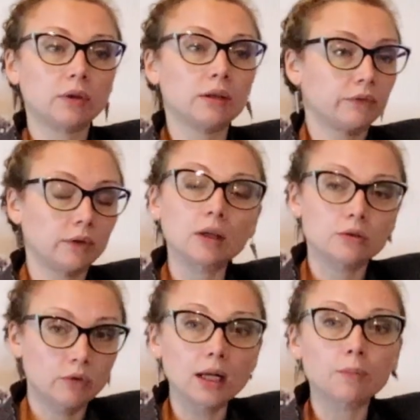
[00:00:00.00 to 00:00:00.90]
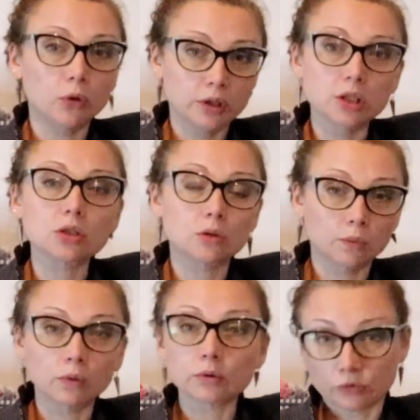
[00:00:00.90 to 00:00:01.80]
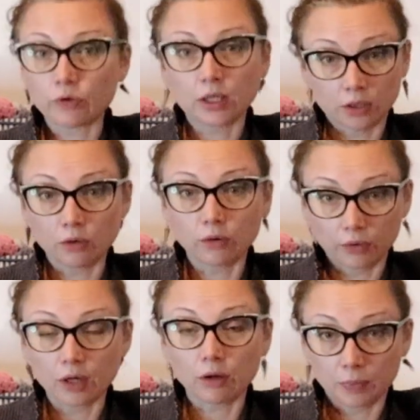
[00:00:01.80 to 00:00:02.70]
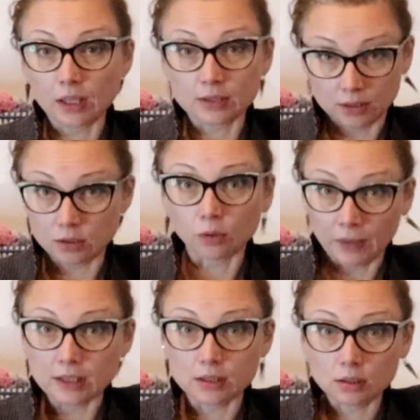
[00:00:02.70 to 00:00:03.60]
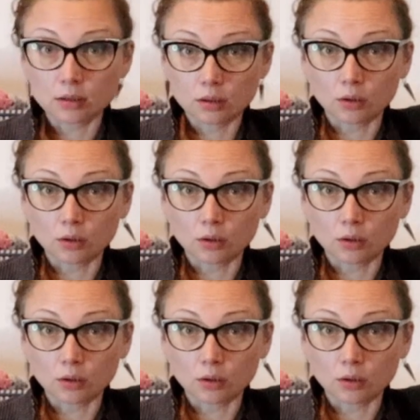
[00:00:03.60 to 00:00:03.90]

it's really pointing towards radiotherapy is your best